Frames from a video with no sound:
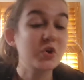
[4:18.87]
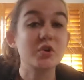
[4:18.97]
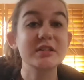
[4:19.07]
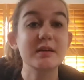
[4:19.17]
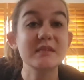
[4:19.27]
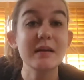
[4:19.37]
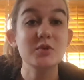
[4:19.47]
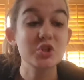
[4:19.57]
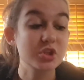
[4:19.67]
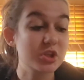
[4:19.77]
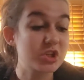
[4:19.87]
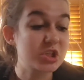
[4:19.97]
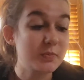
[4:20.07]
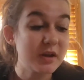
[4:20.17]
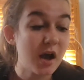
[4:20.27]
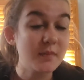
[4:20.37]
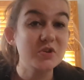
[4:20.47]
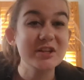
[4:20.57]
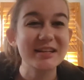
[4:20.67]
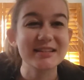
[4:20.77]
or sometimes the shipping
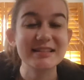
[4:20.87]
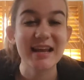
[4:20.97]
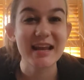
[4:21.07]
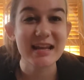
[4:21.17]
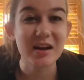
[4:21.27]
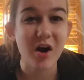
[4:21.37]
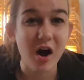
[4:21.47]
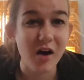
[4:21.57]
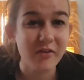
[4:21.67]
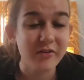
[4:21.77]
option gets taken off